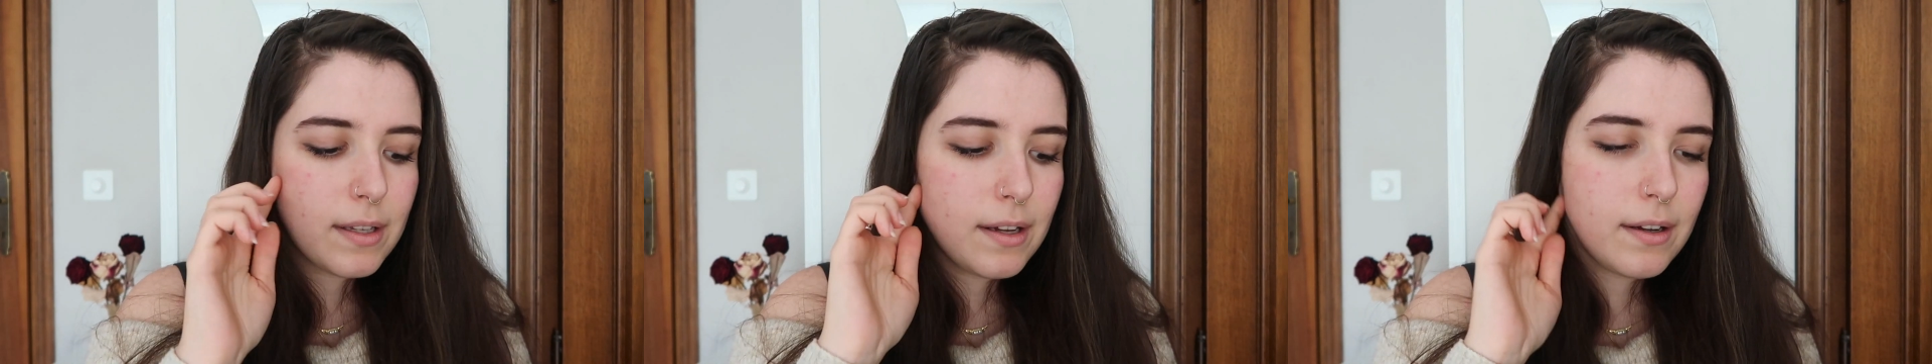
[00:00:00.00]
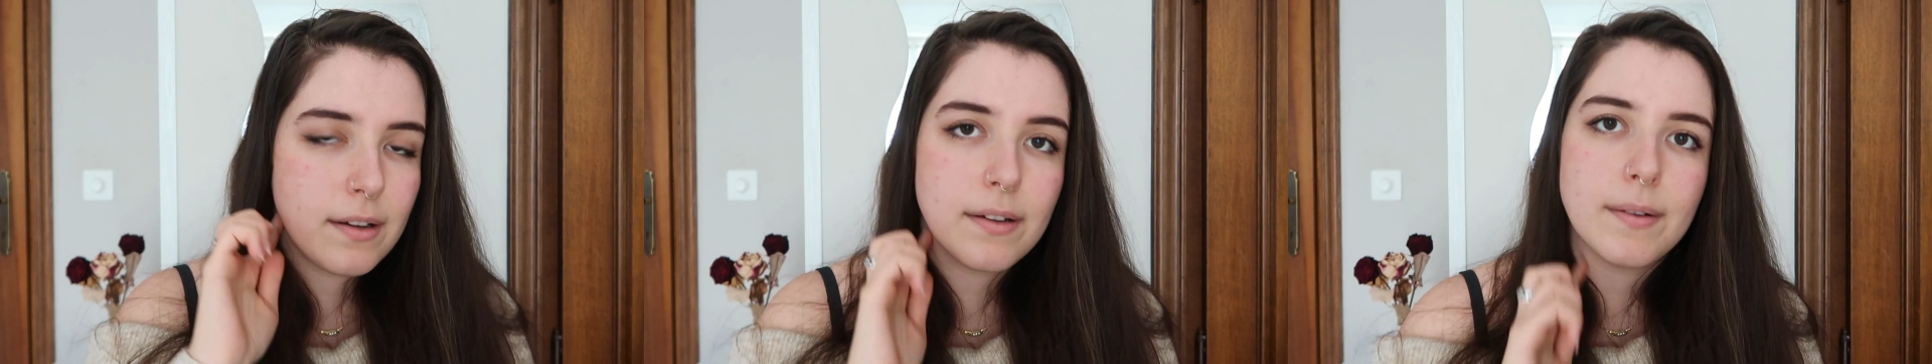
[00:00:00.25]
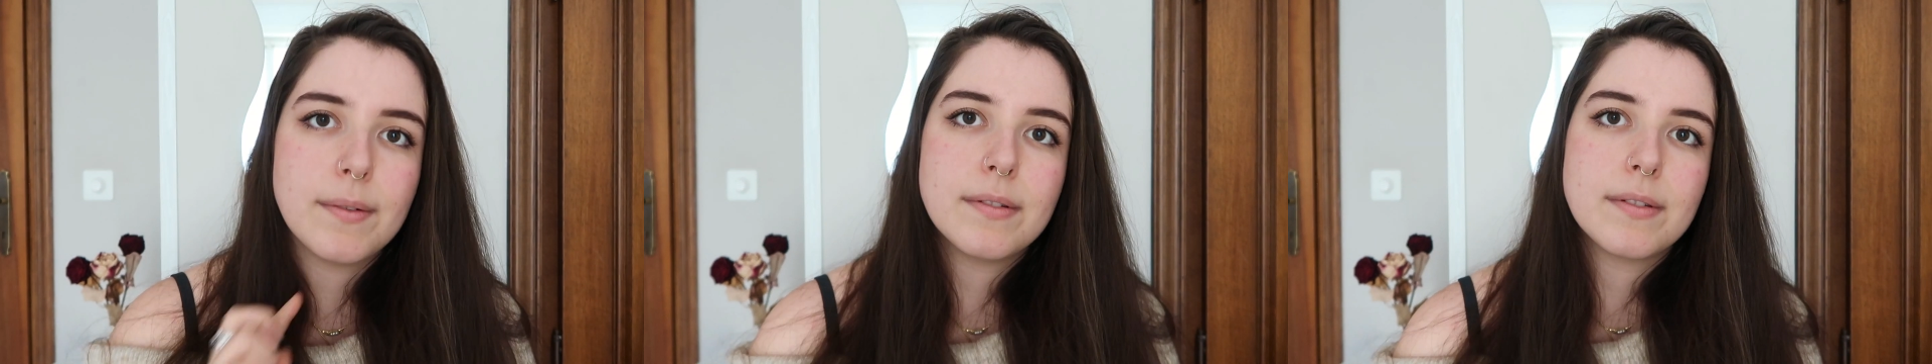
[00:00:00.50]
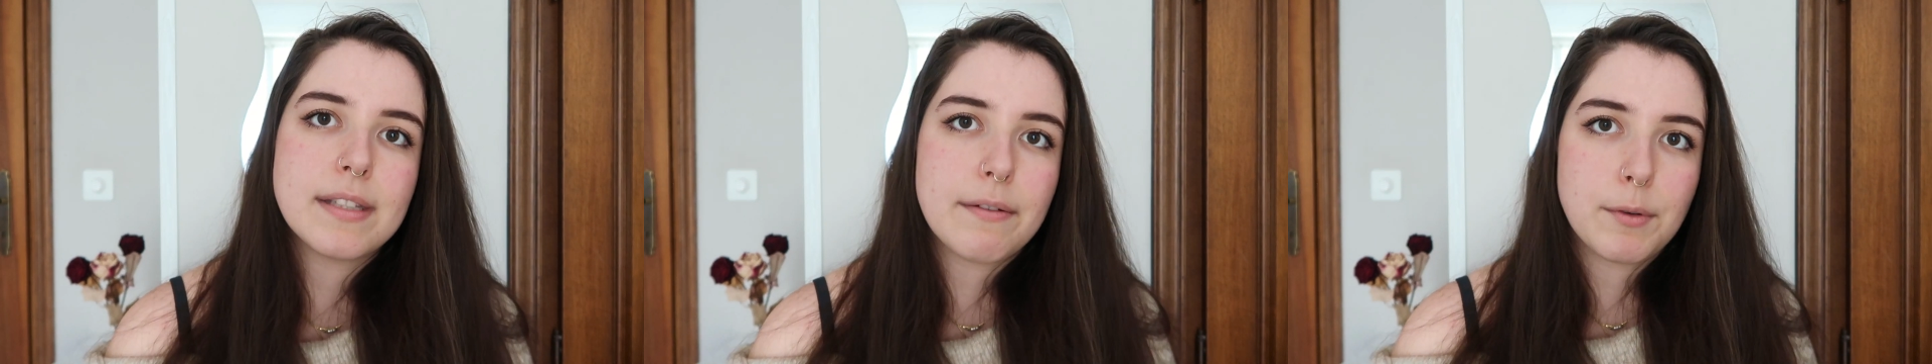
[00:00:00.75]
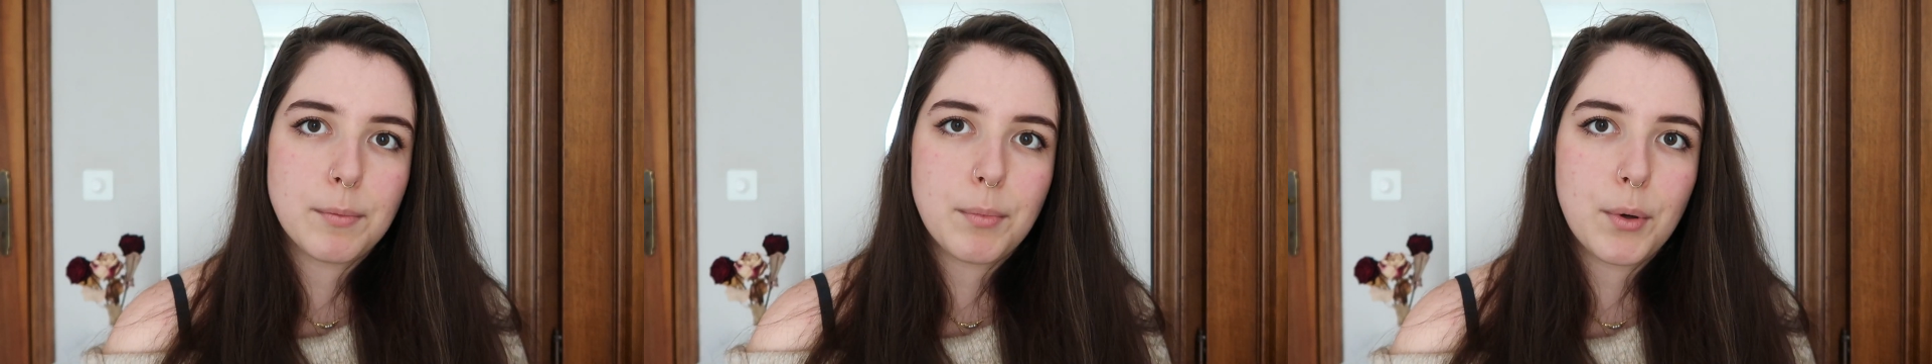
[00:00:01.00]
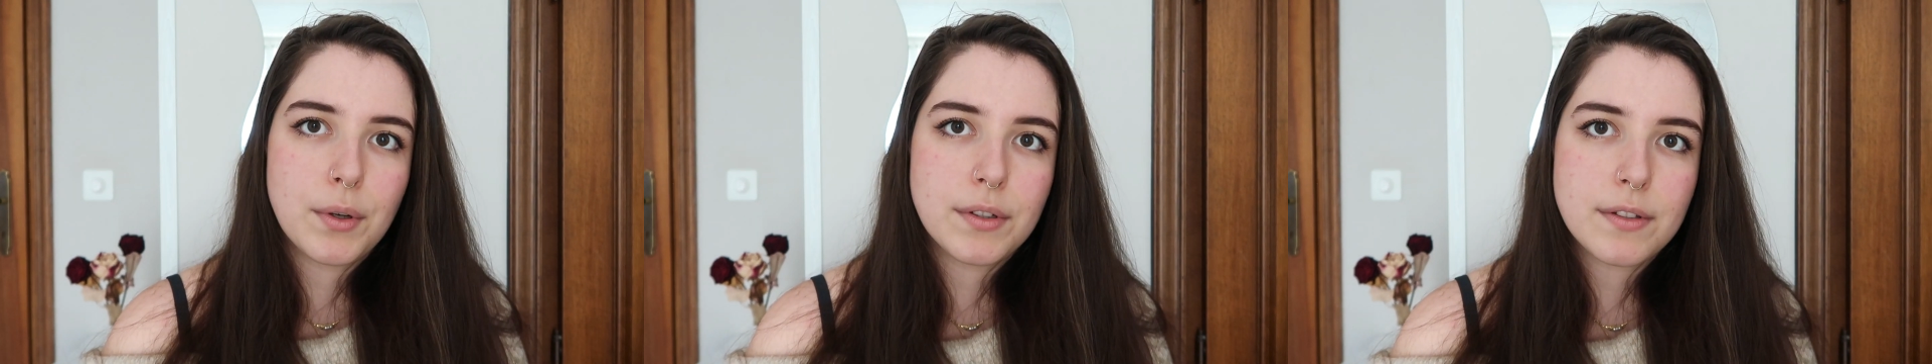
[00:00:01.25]

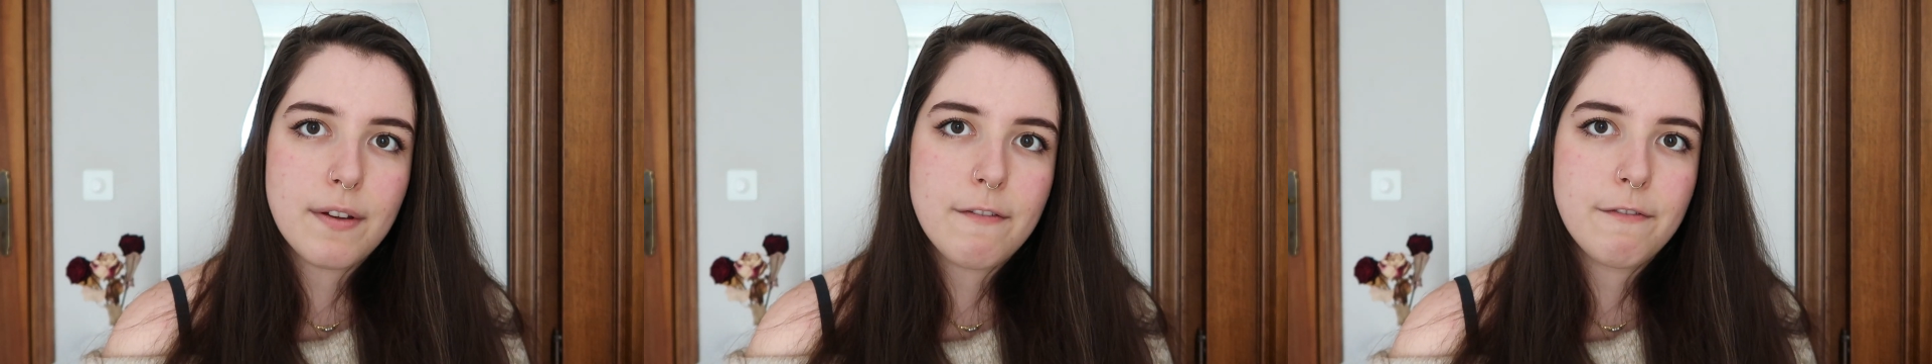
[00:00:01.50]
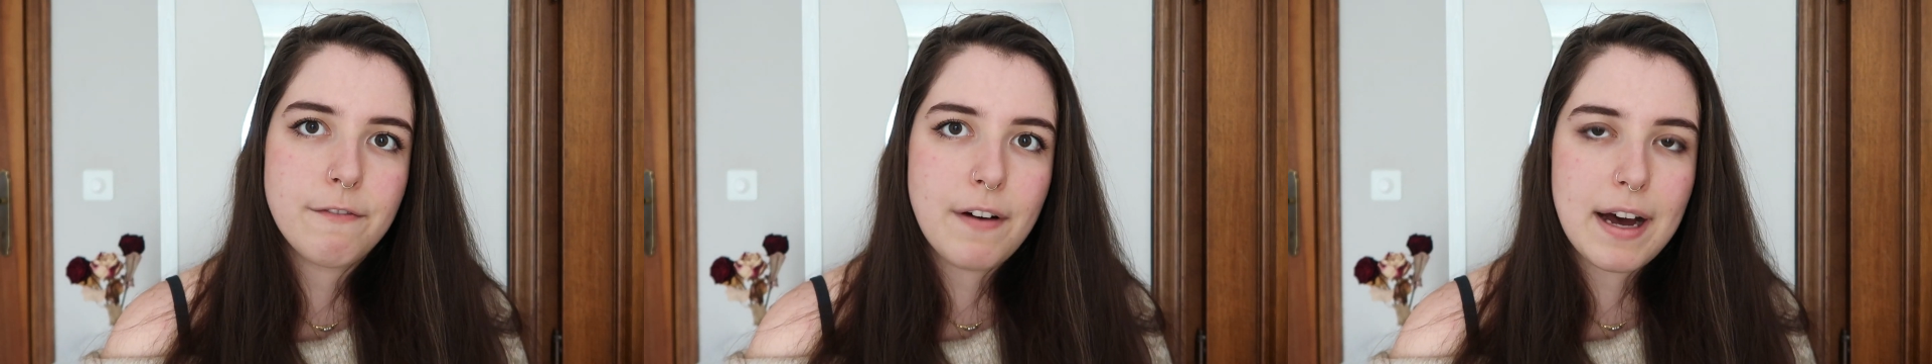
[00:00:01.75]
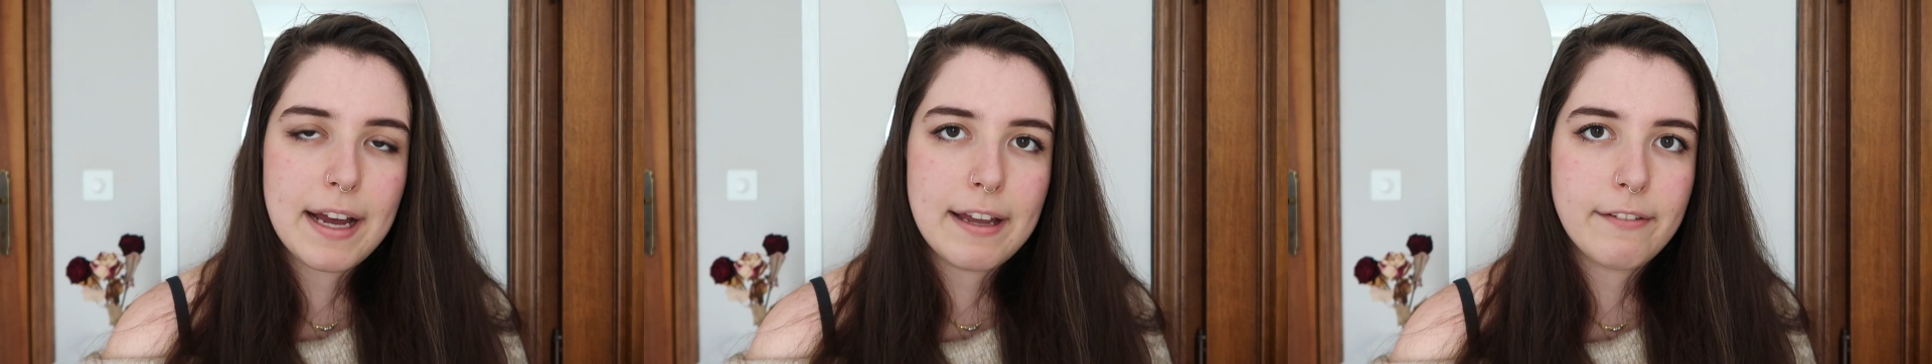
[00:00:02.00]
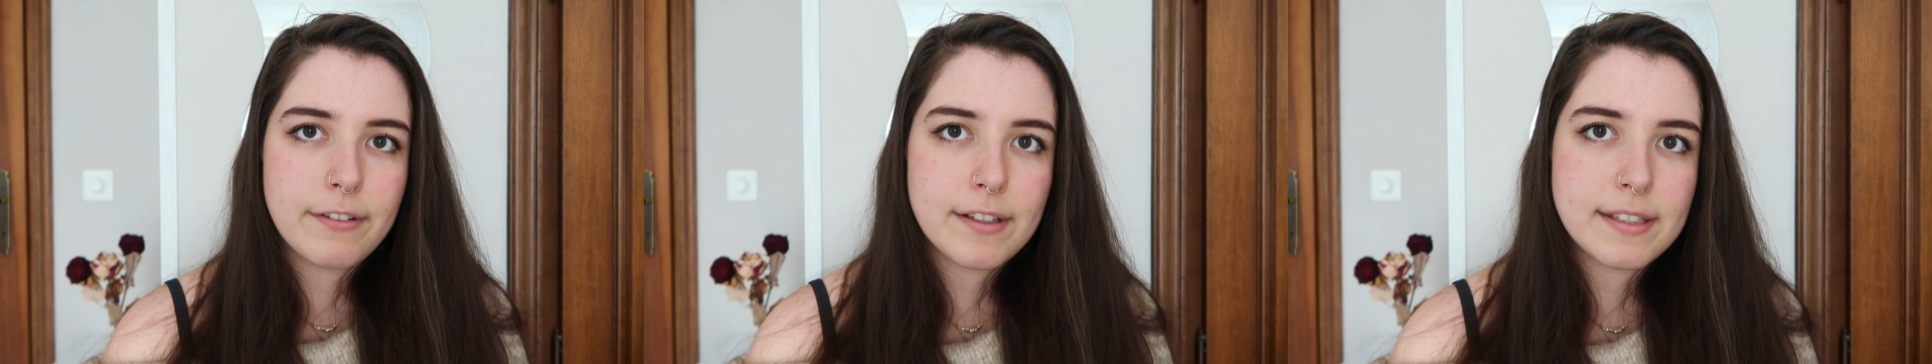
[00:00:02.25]
7.5